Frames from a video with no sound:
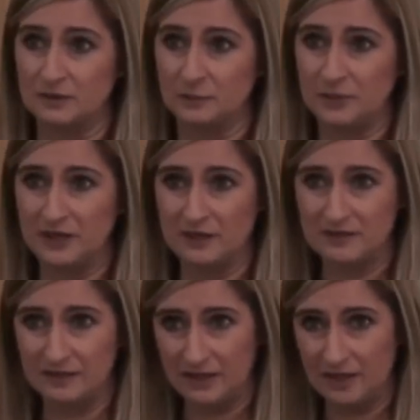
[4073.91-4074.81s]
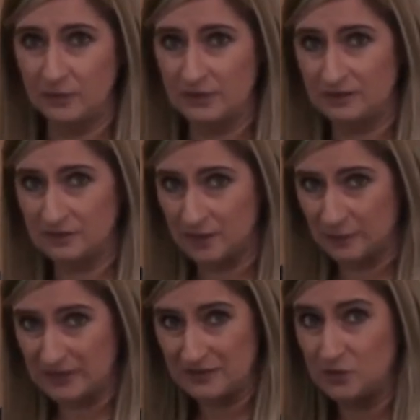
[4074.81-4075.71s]
Because the thing with
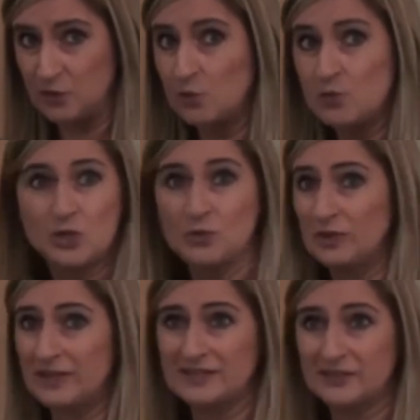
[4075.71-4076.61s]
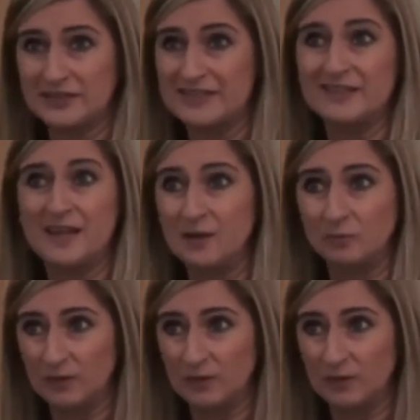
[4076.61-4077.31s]
insomnia is no two nights are the same.